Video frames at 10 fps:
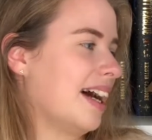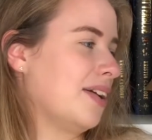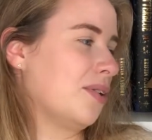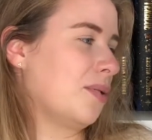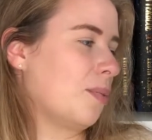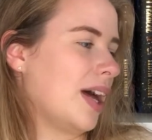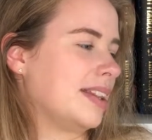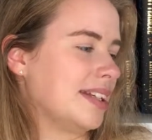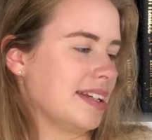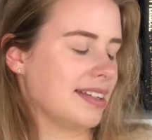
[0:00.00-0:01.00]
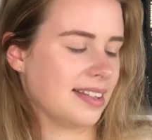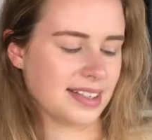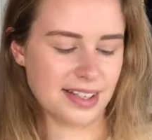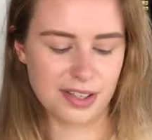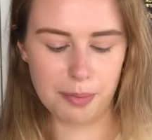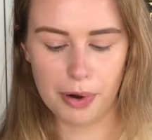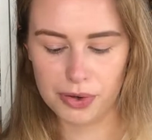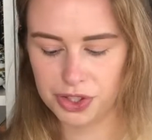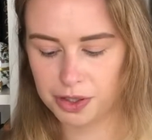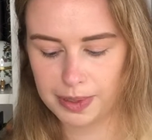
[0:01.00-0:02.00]
I don't know when this is
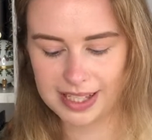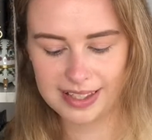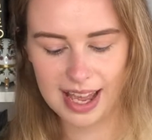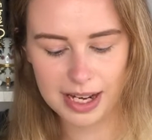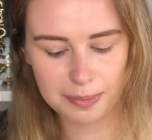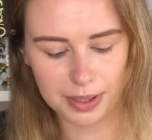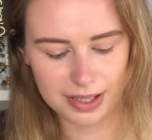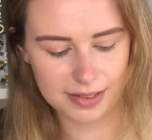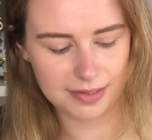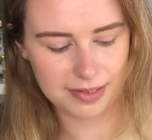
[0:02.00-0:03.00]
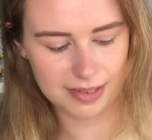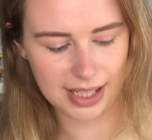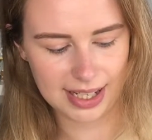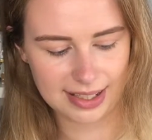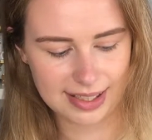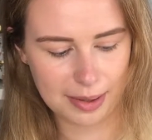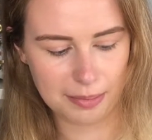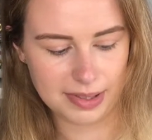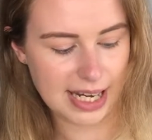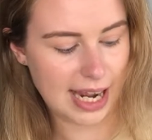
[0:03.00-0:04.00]
supposed to be set, but like
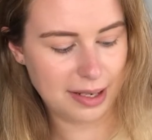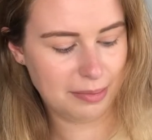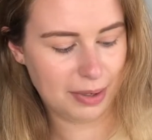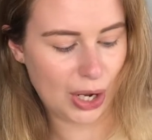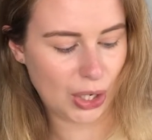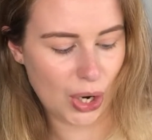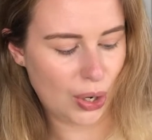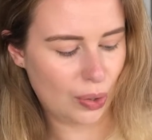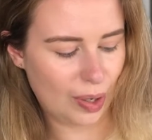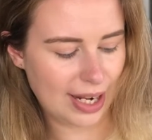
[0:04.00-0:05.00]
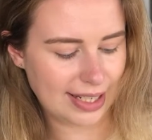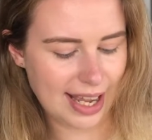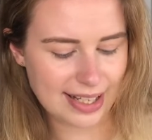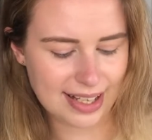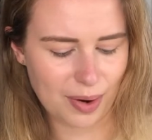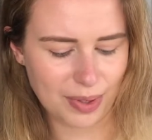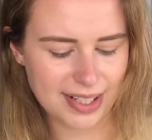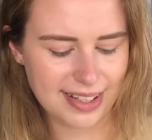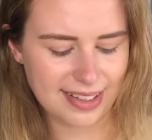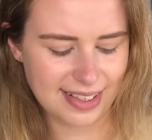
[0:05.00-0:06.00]
some time ago, I guess. I want
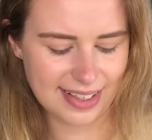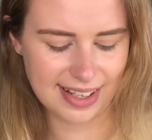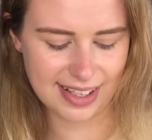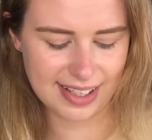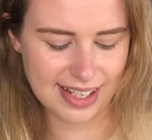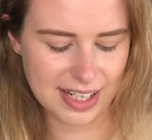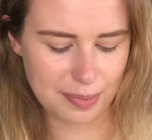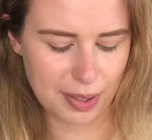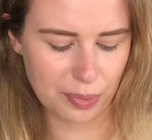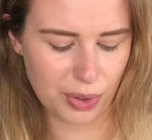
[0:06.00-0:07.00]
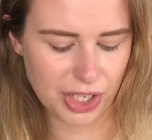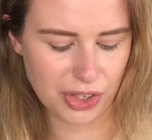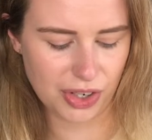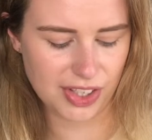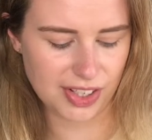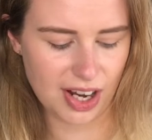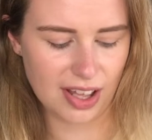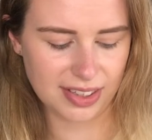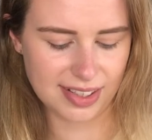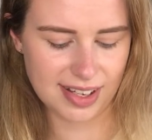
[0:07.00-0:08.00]
to say the 60s, but I'm pretty sure it's
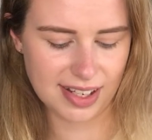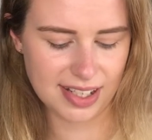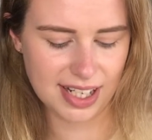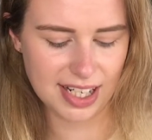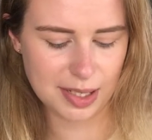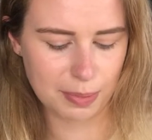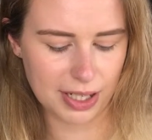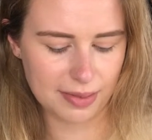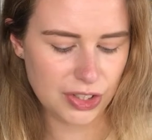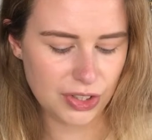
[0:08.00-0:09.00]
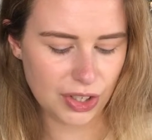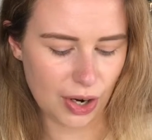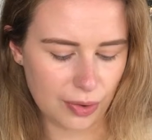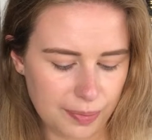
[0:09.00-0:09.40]
not the 60s, but you know,